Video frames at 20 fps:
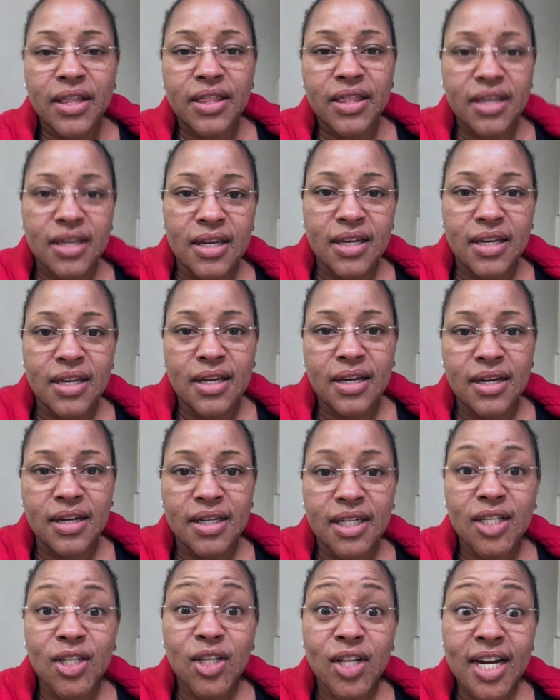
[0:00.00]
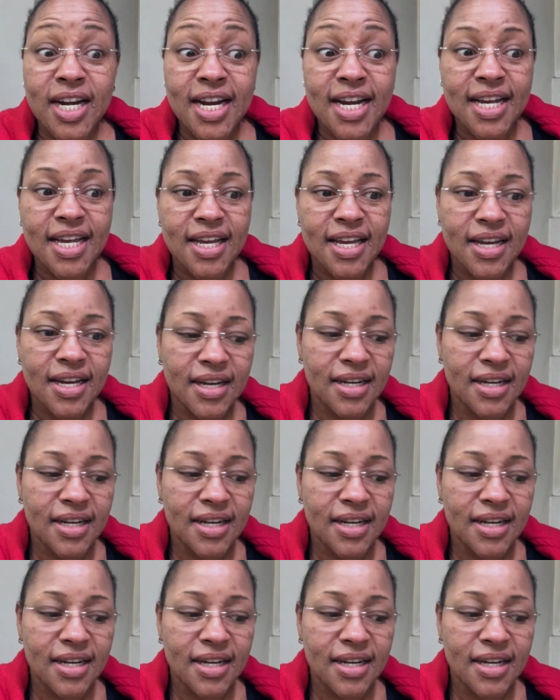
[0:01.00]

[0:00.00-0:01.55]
the clinic,